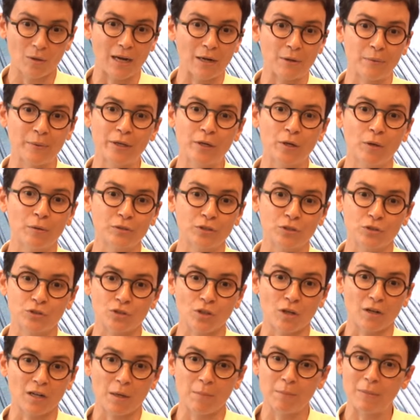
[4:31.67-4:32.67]
Are we going to
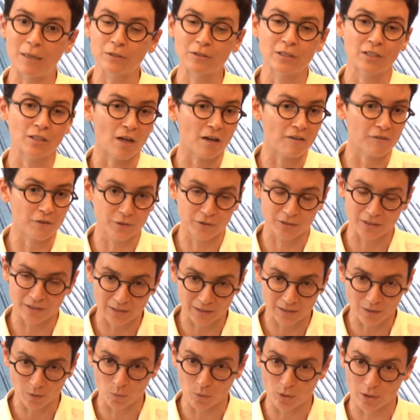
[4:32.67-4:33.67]
talk about the novelties
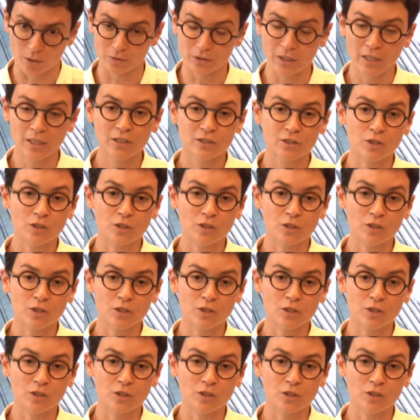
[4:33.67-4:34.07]
in the world?